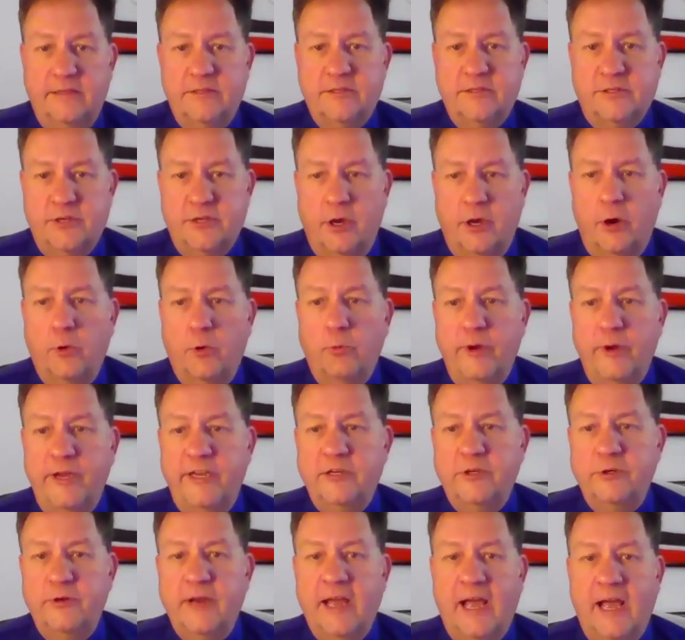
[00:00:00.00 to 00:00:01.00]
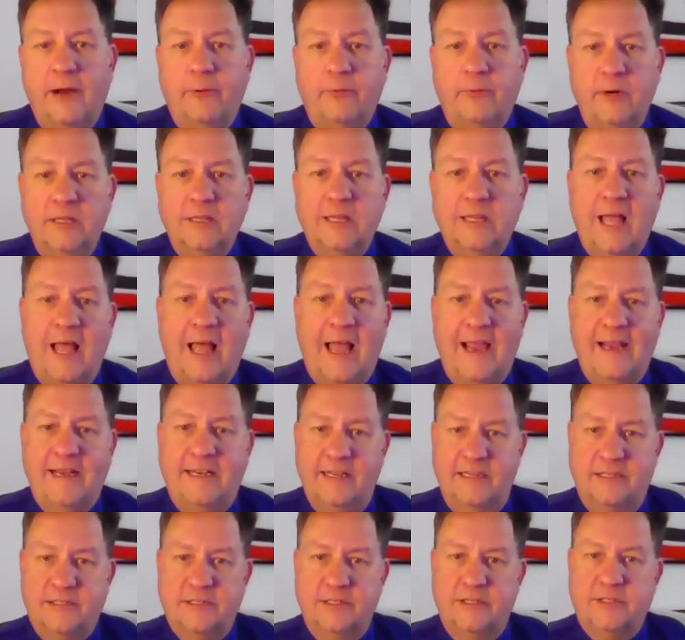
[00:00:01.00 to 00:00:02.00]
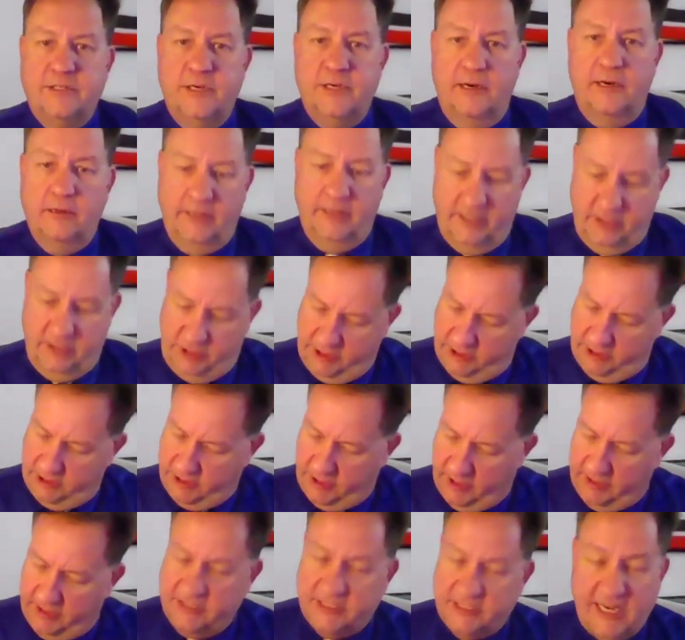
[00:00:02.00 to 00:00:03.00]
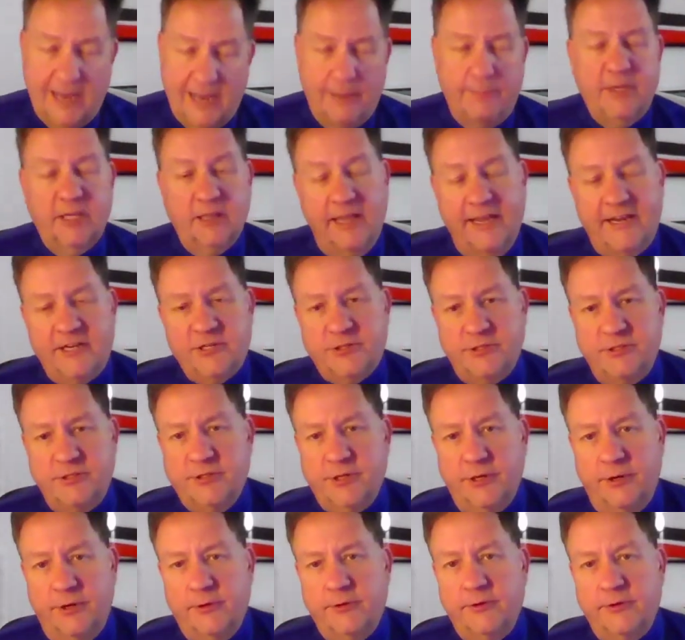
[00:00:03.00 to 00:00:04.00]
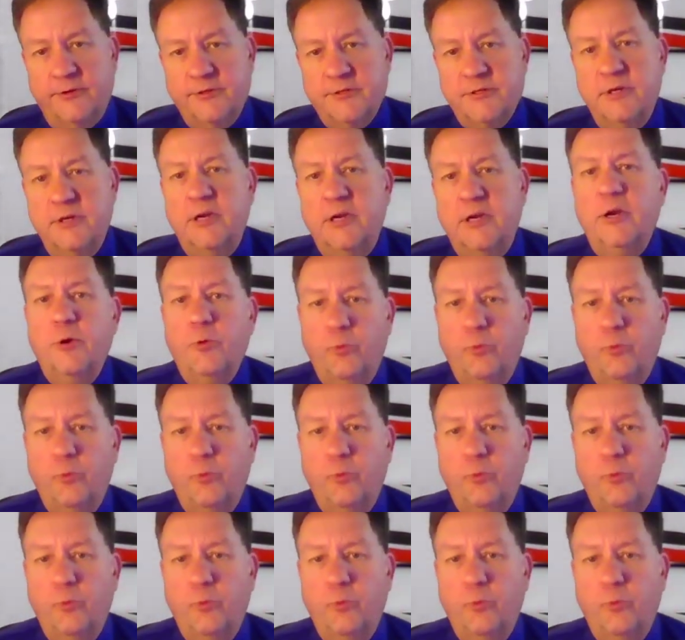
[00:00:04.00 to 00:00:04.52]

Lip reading: And so we do not rely necessarily just on the tabulation totals.